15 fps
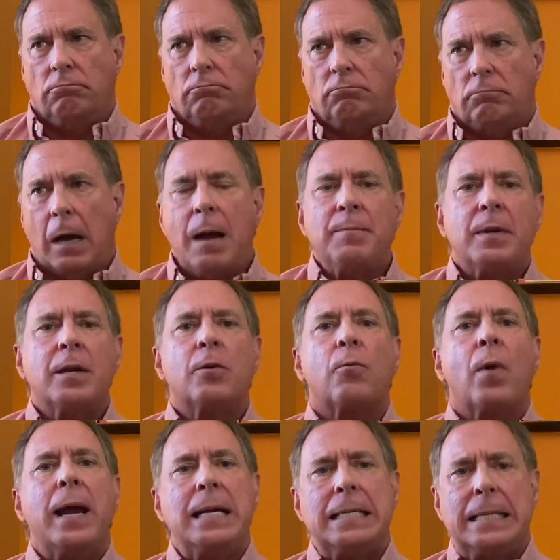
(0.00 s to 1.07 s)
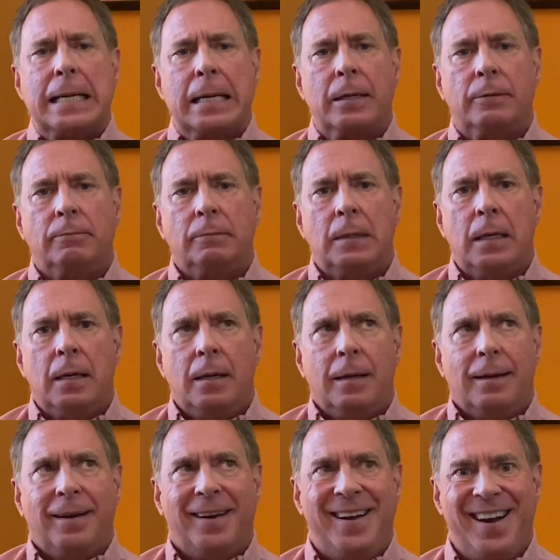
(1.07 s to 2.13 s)
I'm going to write down
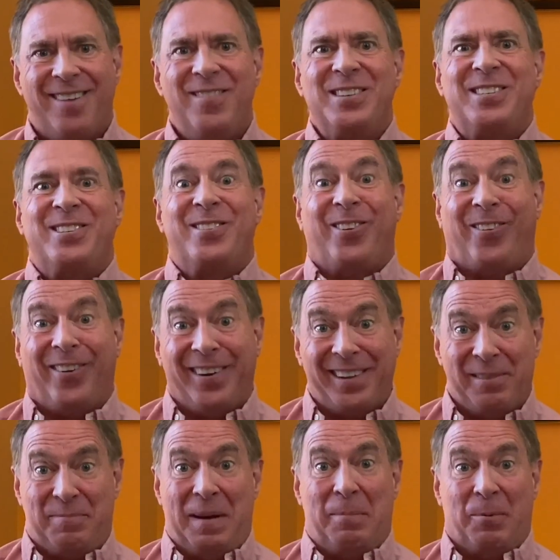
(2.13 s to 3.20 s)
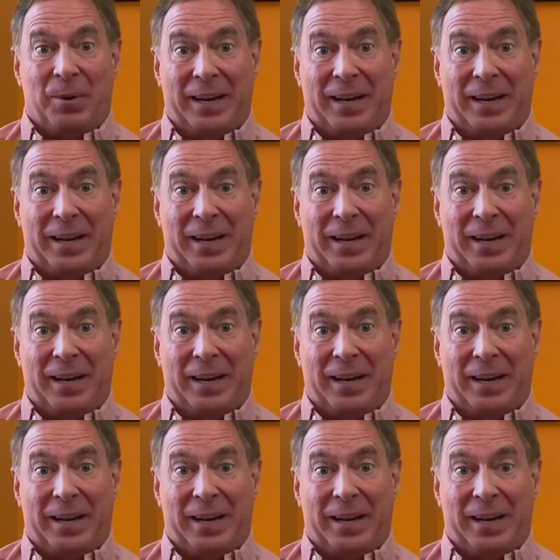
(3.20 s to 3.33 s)
how much toilet paper